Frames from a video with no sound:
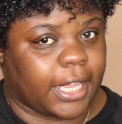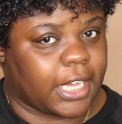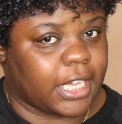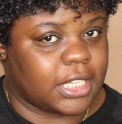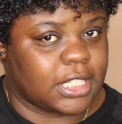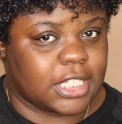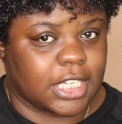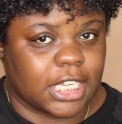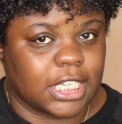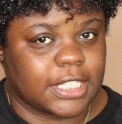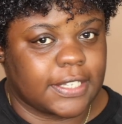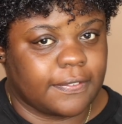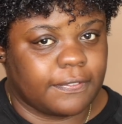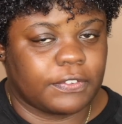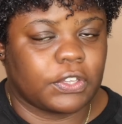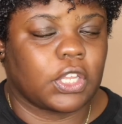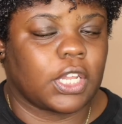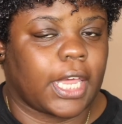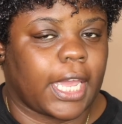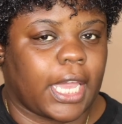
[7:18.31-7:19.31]
Like it doesn't
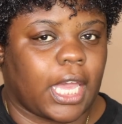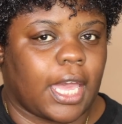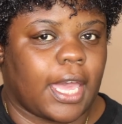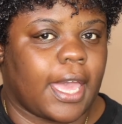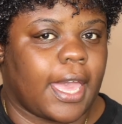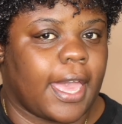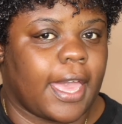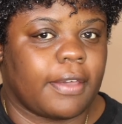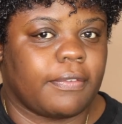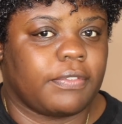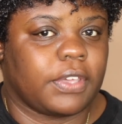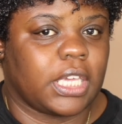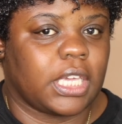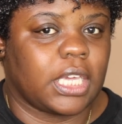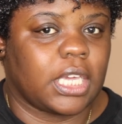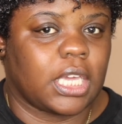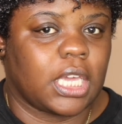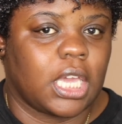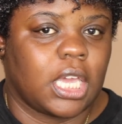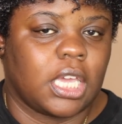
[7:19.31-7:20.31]
feel like a
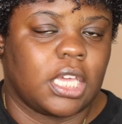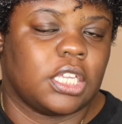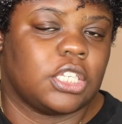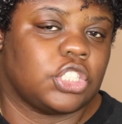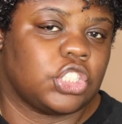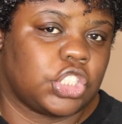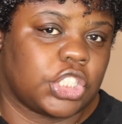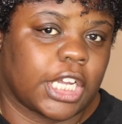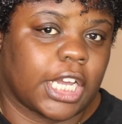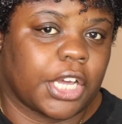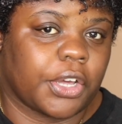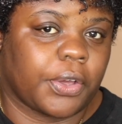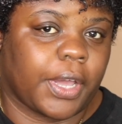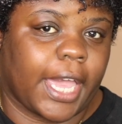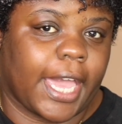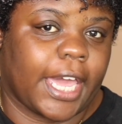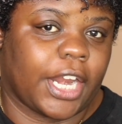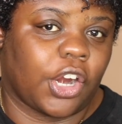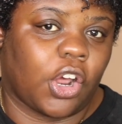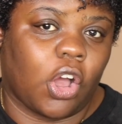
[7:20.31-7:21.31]
heavy gel
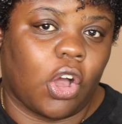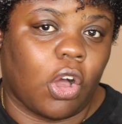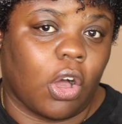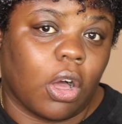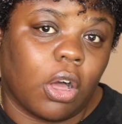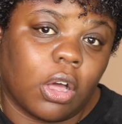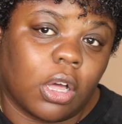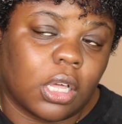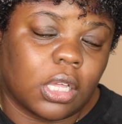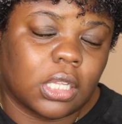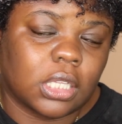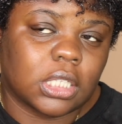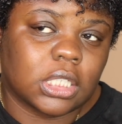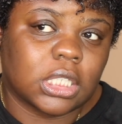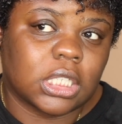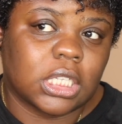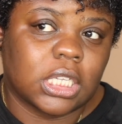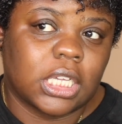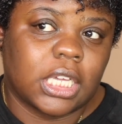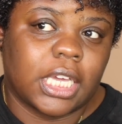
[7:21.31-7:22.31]
at
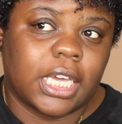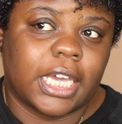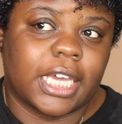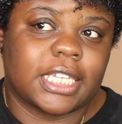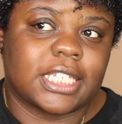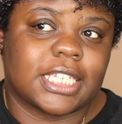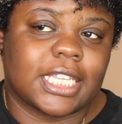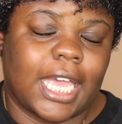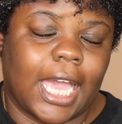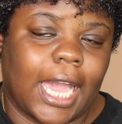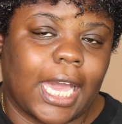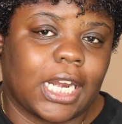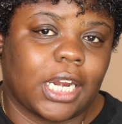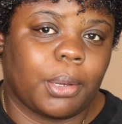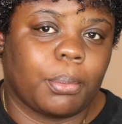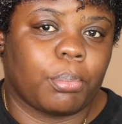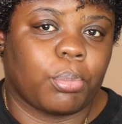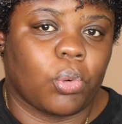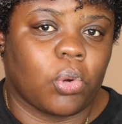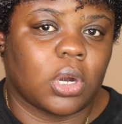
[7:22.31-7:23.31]
all. It's kind
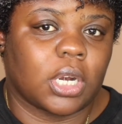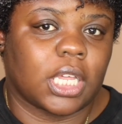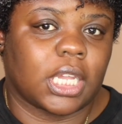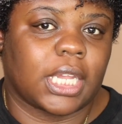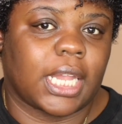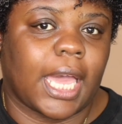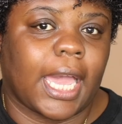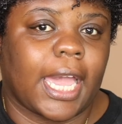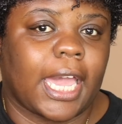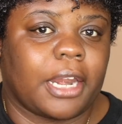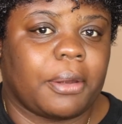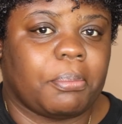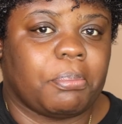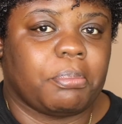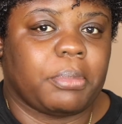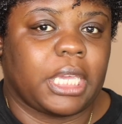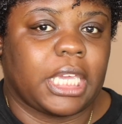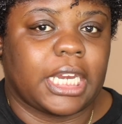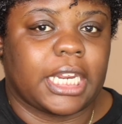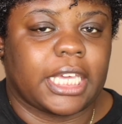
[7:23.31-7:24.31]
of
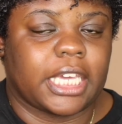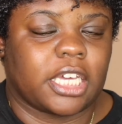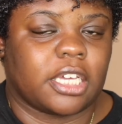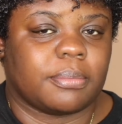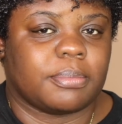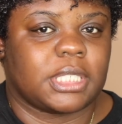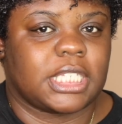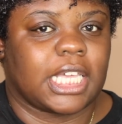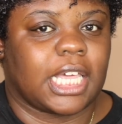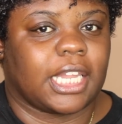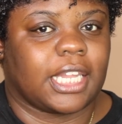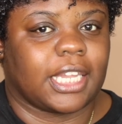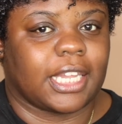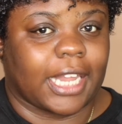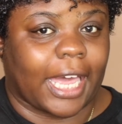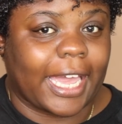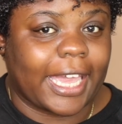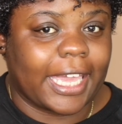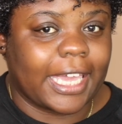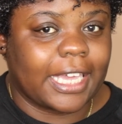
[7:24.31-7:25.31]
borderline medium to
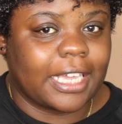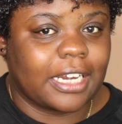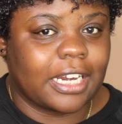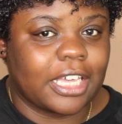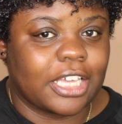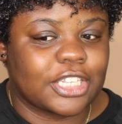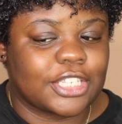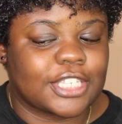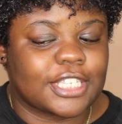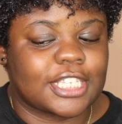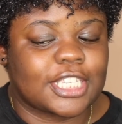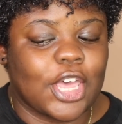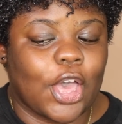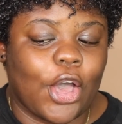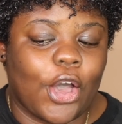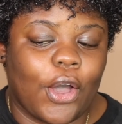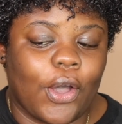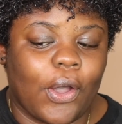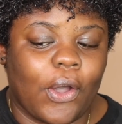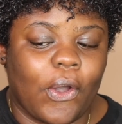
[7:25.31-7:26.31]
light.
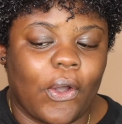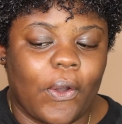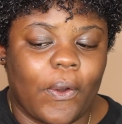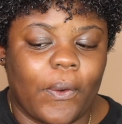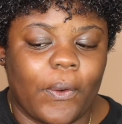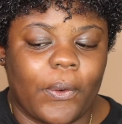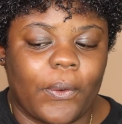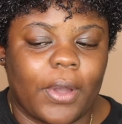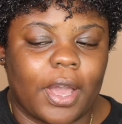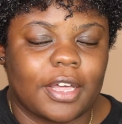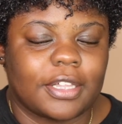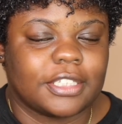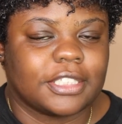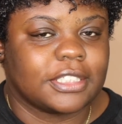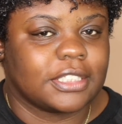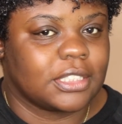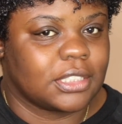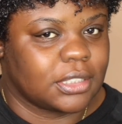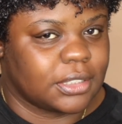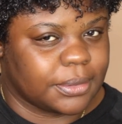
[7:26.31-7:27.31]
So
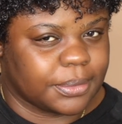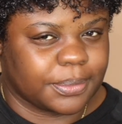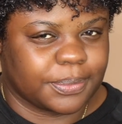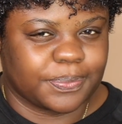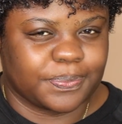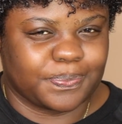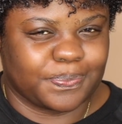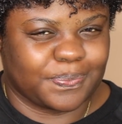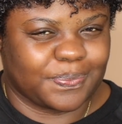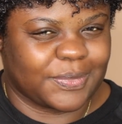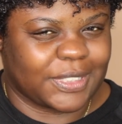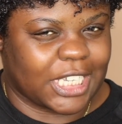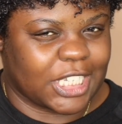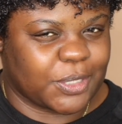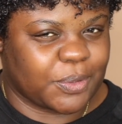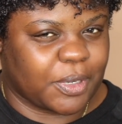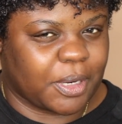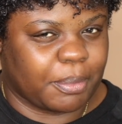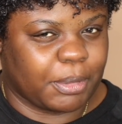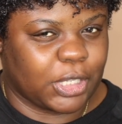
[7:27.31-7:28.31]

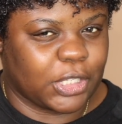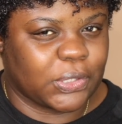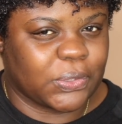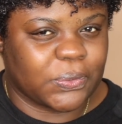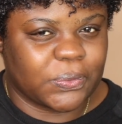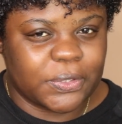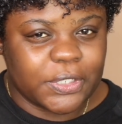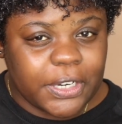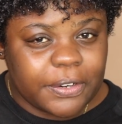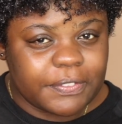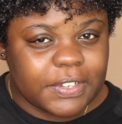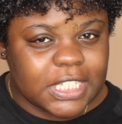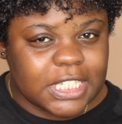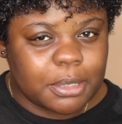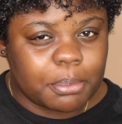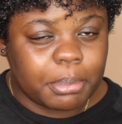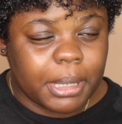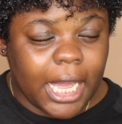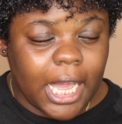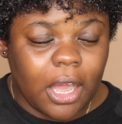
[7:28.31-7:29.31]
that's what I'm a little
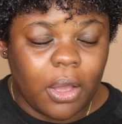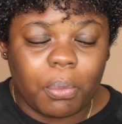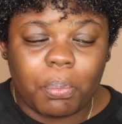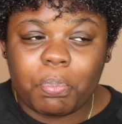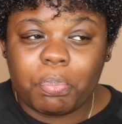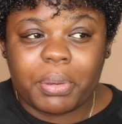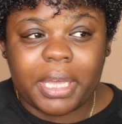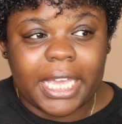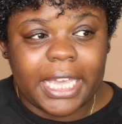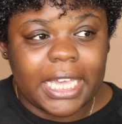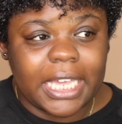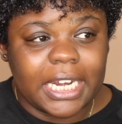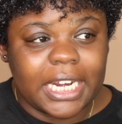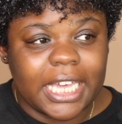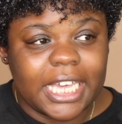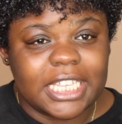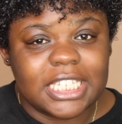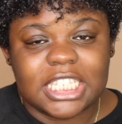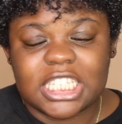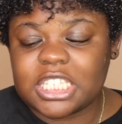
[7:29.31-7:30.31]
nervous about, but
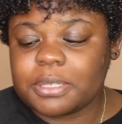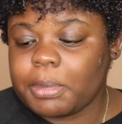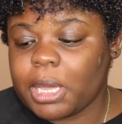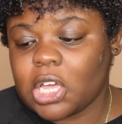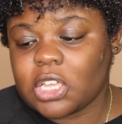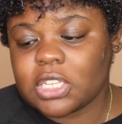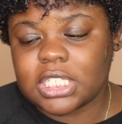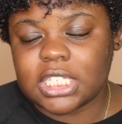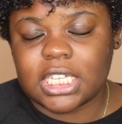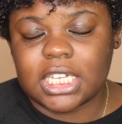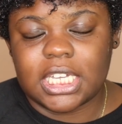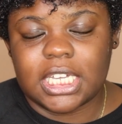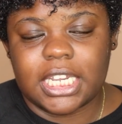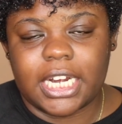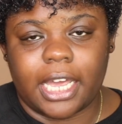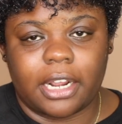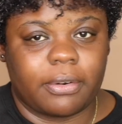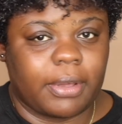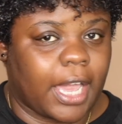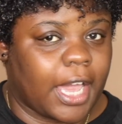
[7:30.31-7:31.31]
it smells
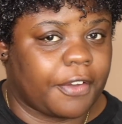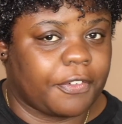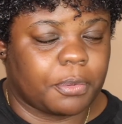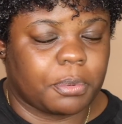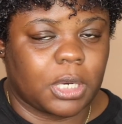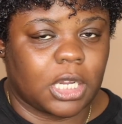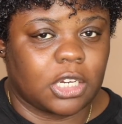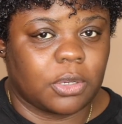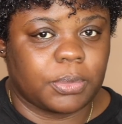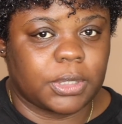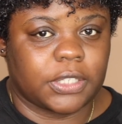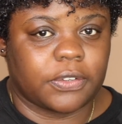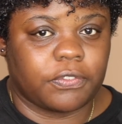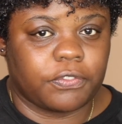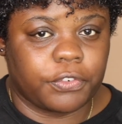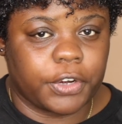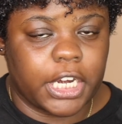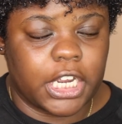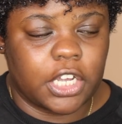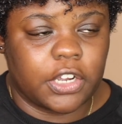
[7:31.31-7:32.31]
good. I don't have a problem with the
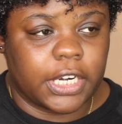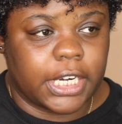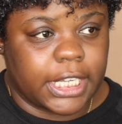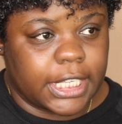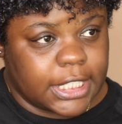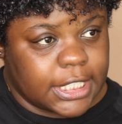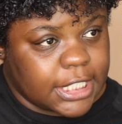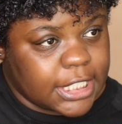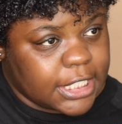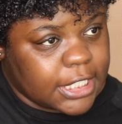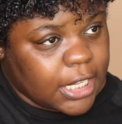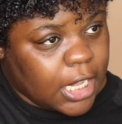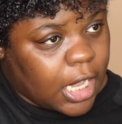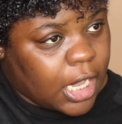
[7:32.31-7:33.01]
fragrance.